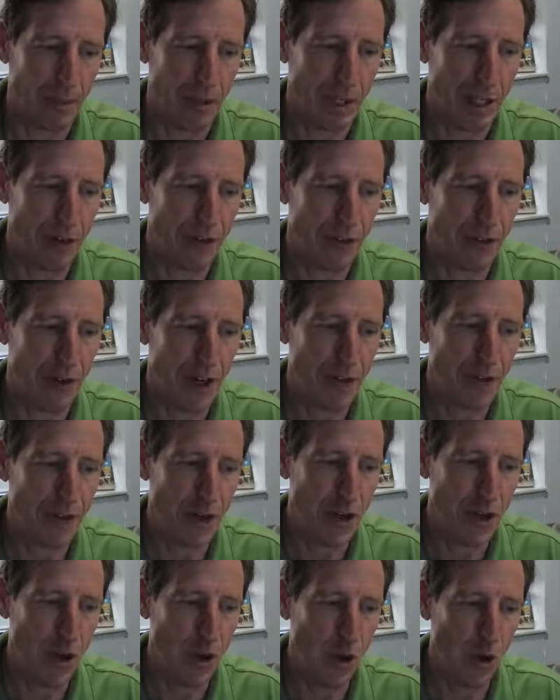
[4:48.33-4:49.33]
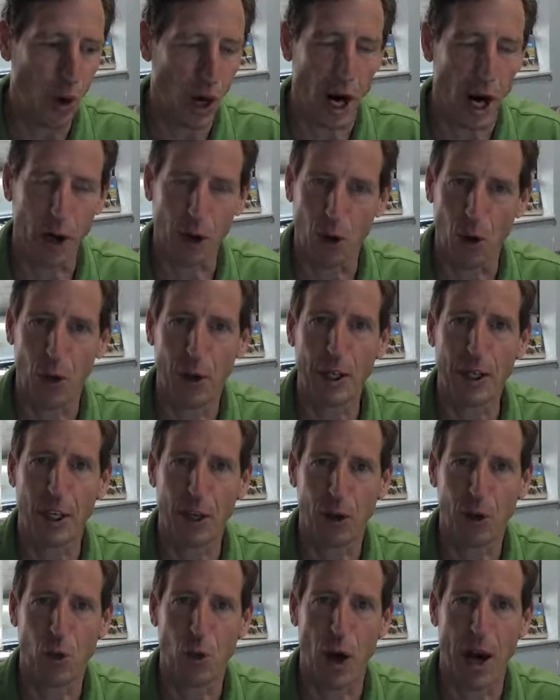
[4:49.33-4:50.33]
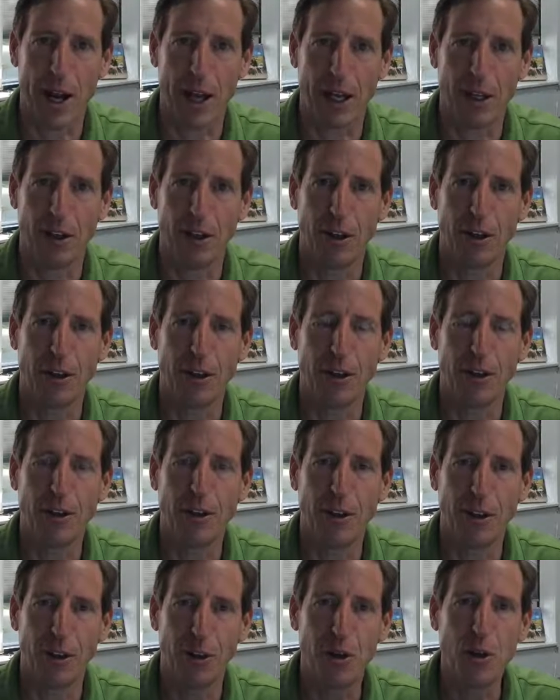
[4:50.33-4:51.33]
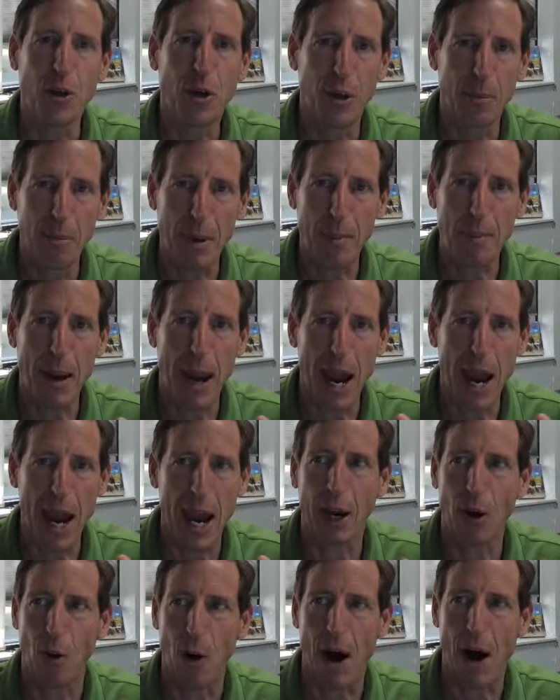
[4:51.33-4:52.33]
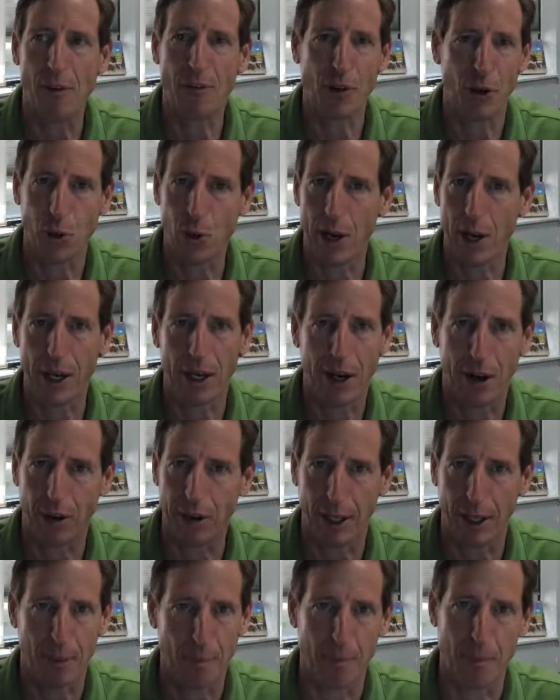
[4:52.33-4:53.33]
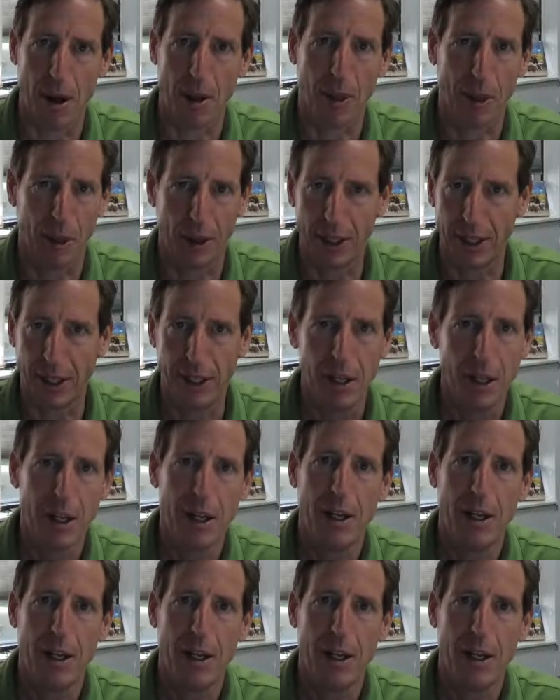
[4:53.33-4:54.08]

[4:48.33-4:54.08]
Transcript: if you are going to get credit, you could be paying off your credit card like monthly,